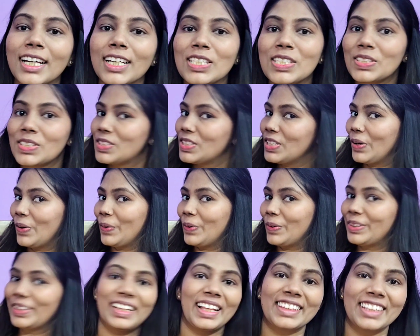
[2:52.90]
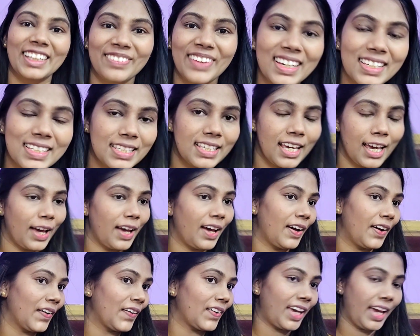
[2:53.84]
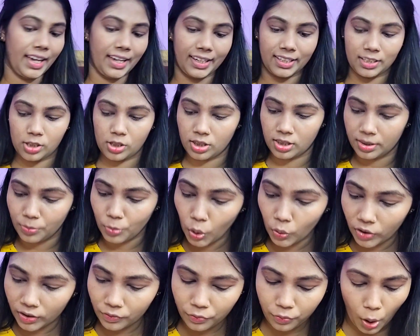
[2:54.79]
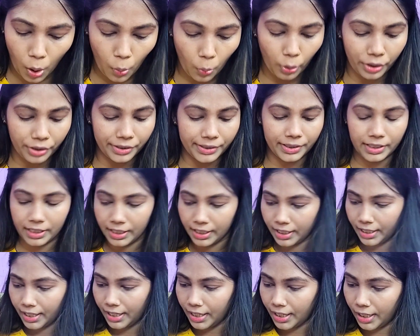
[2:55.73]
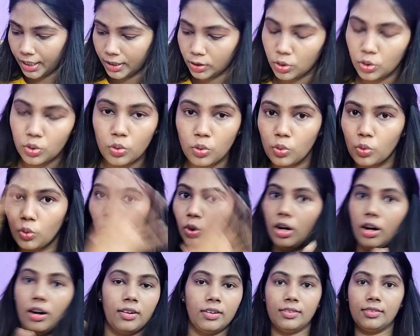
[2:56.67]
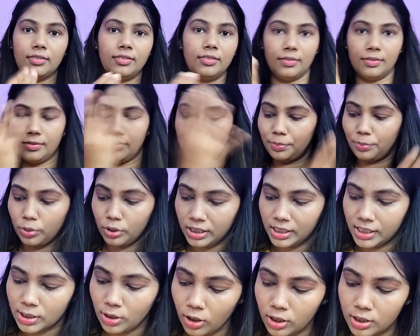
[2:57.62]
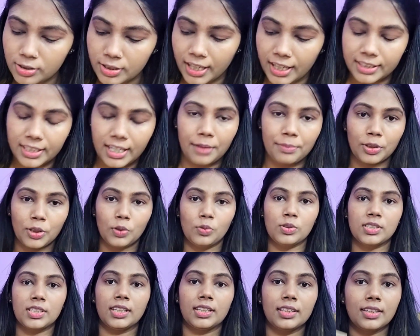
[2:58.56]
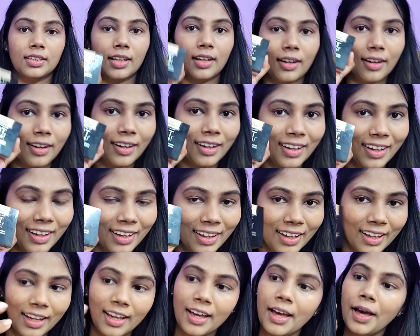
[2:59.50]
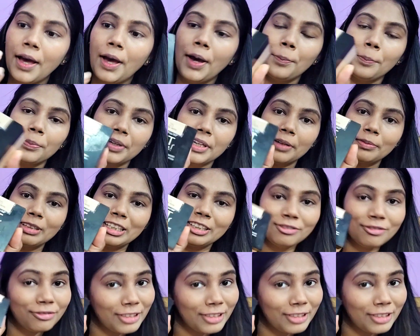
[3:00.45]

So, do you like the base? Okay, moving forward. To pull this all together, I'm using the Maybelline